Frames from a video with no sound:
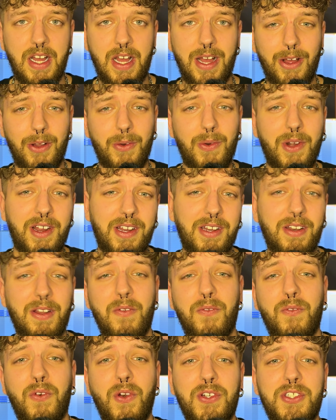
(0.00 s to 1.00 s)
Alright,
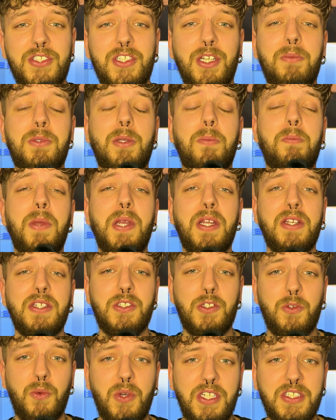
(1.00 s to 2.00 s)
first up, the biggest
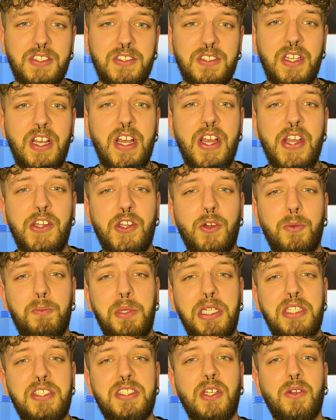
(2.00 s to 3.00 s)
reason your
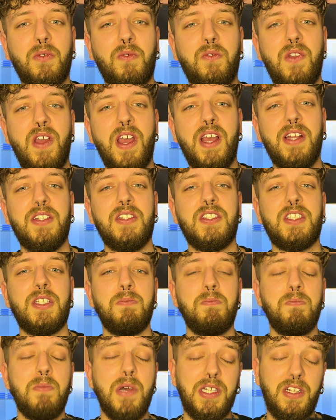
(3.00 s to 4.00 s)
beats sound flat is a
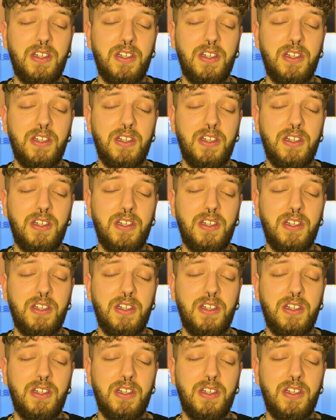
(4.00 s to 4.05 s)
muddy